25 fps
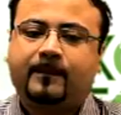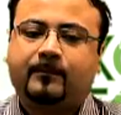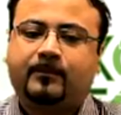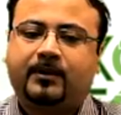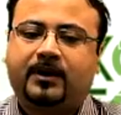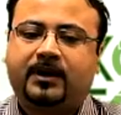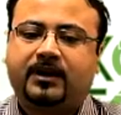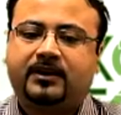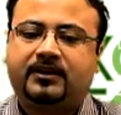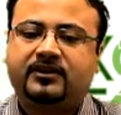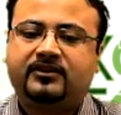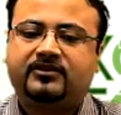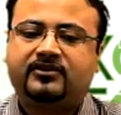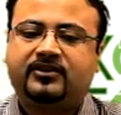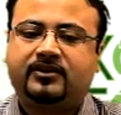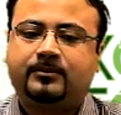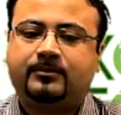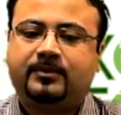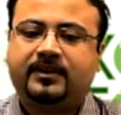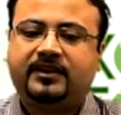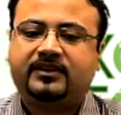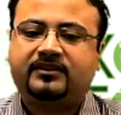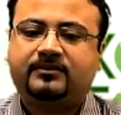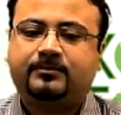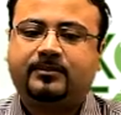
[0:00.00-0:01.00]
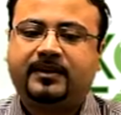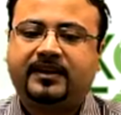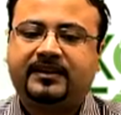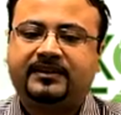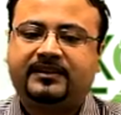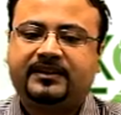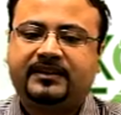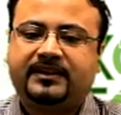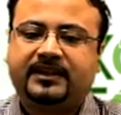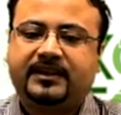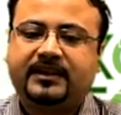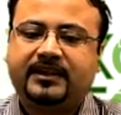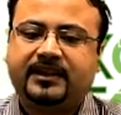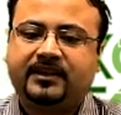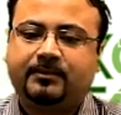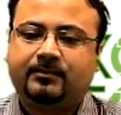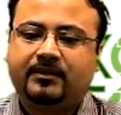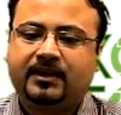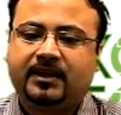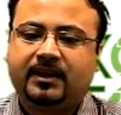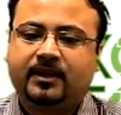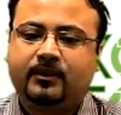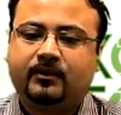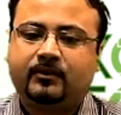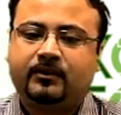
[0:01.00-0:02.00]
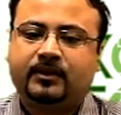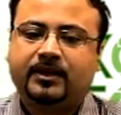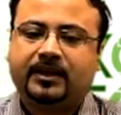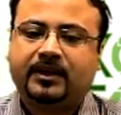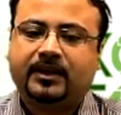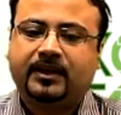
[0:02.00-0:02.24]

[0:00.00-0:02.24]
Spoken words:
The partnership is basically about